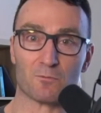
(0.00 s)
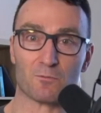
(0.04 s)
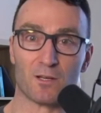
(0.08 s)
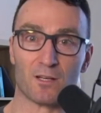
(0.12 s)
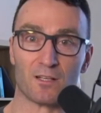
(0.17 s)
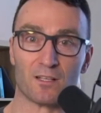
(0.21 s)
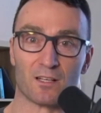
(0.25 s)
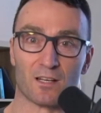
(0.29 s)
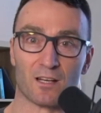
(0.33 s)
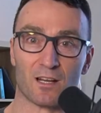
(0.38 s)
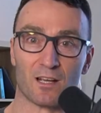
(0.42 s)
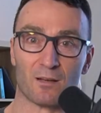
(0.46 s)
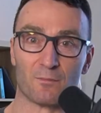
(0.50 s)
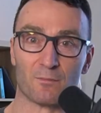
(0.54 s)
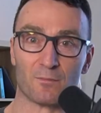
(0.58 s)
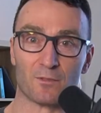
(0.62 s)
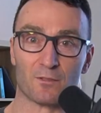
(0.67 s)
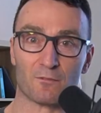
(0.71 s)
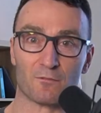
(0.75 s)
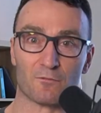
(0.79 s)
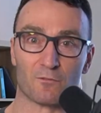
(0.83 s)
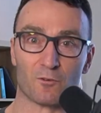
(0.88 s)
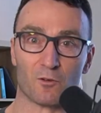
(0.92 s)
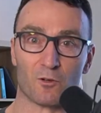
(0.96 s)
one
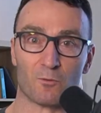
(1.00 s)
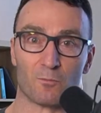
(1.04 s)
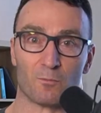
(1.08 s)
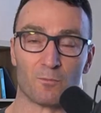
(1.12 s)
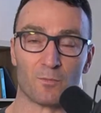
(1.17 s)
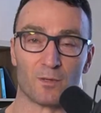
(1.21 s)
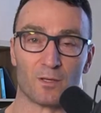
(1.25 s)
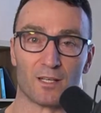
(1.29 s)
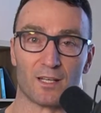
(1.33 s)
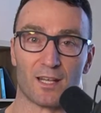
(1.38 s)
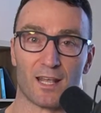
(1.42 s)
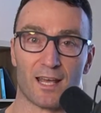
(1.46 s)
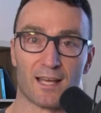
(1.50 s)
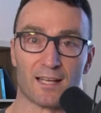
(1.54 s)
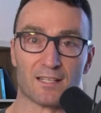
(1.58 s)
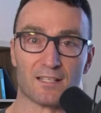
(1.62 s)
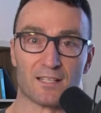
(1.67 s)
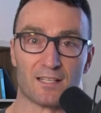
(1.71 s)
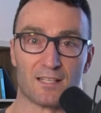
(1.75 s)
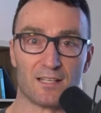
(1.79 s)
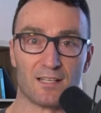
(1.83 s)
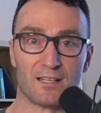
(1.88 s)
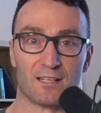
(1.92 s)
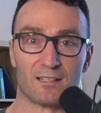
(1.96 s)
comes from
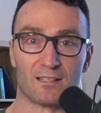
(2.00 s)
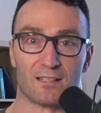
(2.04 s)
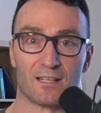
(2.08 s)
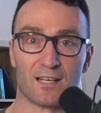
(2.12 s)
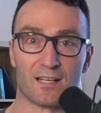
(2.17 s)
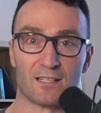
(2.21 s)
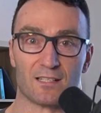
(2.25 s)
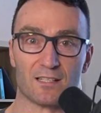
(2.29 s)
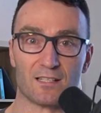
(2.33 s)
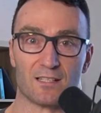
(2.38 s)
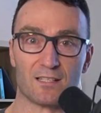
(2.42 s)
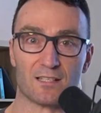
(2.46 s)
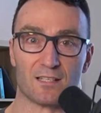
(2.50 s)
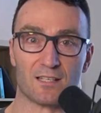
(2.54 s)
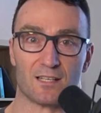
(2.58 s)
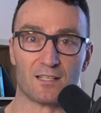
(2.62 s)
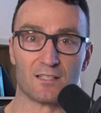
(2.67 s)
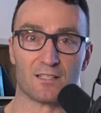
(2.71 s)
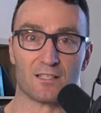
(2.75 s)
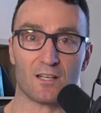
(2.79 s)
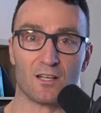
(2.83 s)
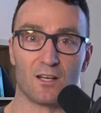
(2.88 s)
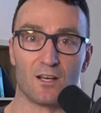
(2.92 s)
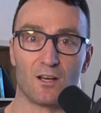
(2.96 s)
Cassie, and Cassie
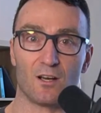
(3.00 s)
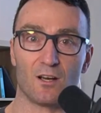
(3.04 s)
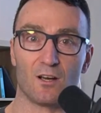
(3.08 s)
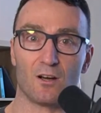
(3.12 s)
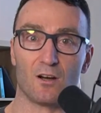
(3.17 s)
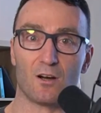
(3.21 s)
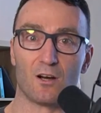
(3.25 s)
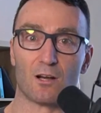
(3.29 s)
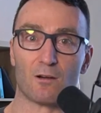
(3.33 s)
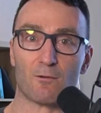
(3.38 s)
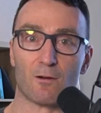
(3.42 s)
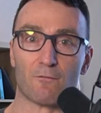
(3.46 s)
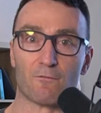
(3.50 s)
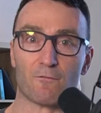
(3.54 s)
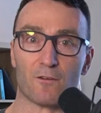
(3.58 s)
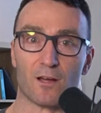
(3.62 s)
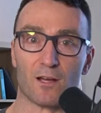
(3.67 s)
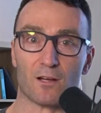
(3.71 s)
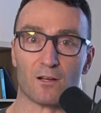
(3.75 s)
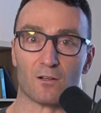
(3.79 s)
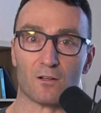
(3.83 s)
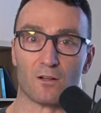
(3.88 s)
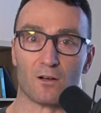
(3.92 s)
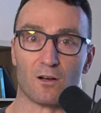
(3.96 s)
says, Hi,
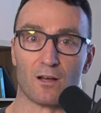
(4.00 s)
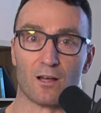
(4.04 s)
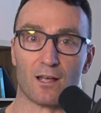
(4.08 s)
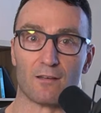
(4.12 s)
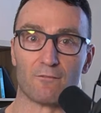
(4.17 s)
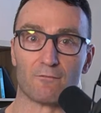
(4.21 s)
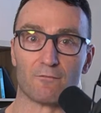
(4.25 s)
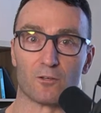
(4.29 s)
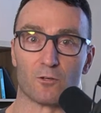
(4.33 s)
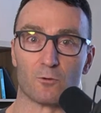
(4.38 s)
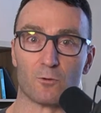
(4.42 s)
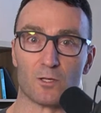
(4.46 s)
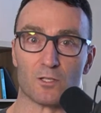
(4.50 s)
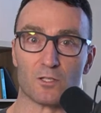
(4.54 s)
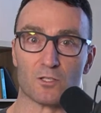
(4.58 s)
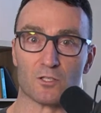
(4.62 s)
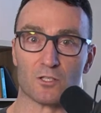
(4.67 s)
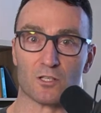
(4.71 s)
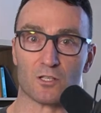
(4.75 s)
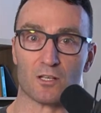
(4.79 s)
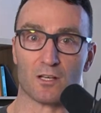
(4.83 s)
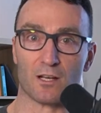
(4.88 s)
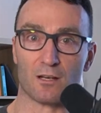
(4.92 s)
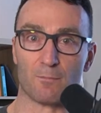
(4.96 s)
Raphael. I have a
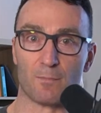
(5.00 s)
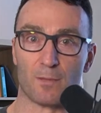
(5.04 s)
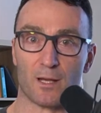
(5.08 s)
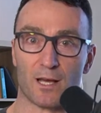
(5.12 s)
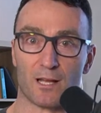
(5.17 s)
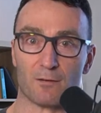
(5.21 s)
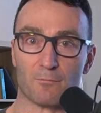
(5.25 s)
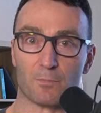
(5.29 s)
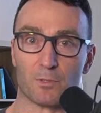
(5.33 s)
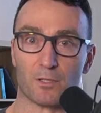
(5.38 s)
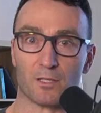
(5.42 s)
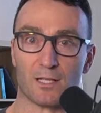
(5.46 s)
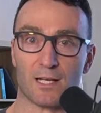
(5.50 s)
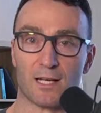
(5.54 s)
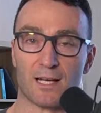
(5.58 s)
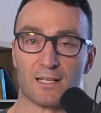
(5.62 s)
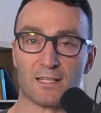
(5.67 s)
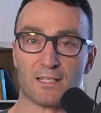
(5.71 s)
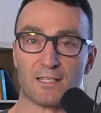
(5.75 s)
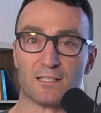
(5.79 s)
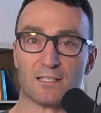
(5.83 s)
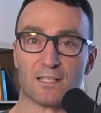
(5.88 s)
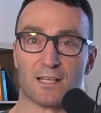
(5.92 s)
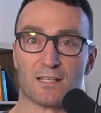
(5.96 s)
question about
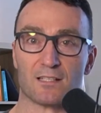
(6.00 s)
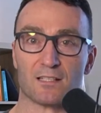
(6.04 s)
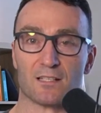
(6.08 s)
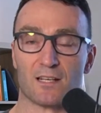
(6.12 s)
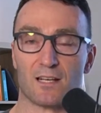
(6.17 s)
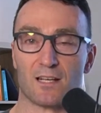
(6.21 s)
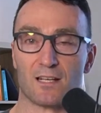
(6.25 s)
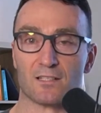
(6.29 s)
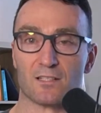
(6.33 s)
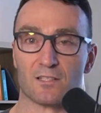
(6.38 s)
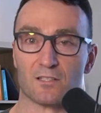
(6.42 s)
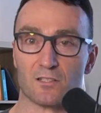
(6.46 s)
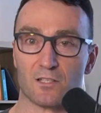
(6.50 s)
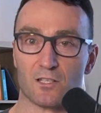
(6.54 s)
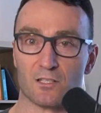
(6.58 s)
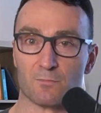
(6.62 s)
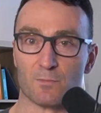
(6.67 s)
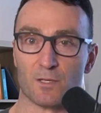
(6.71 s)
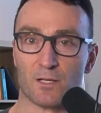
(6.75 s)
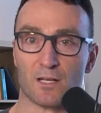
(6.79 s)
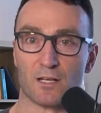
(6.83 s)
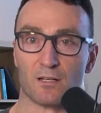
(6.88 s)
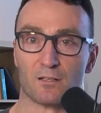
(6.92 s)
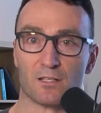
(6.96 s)
Pilates as an exercise
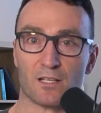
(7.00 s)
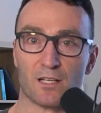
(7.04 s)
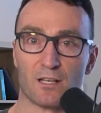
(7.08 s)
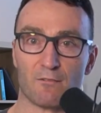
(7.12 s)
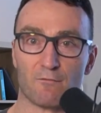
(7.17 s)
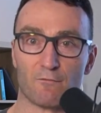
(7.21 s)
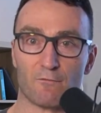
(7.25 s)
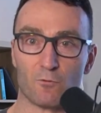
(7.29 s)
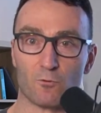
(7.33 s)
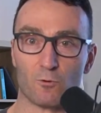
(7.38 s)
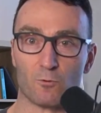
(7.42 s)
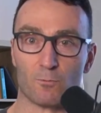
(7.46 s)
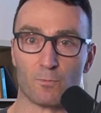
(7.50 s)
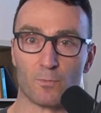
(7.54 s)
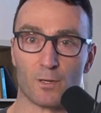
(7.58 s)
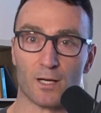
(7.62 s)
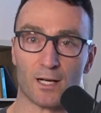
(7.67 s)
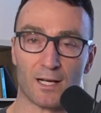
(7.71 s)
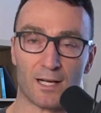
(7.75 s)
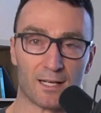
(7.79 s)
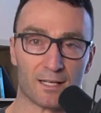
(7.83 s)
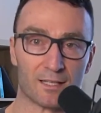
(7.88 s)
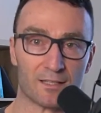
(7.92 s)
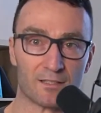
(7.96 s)
modality for
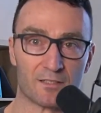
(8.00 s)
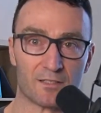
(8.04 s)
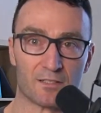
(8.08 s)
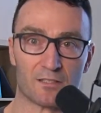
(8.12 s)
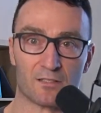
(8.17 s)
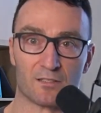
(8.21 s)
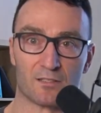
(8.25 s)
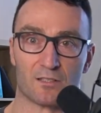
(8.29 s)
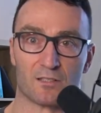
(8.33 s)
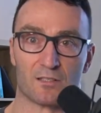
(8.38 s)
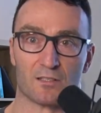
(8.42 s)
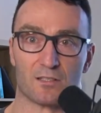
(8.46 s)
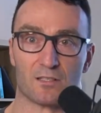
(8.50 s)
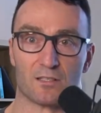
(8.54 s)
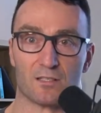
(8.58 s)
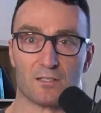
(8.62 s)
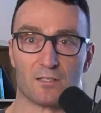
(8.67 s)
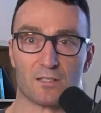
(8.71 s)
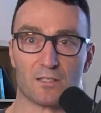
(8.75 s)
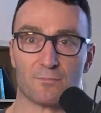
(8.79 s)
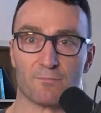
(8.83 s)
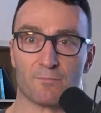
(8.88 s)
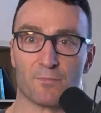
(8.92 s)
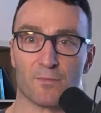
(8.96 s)
Parkinson's
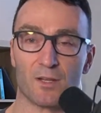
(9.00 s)
disease.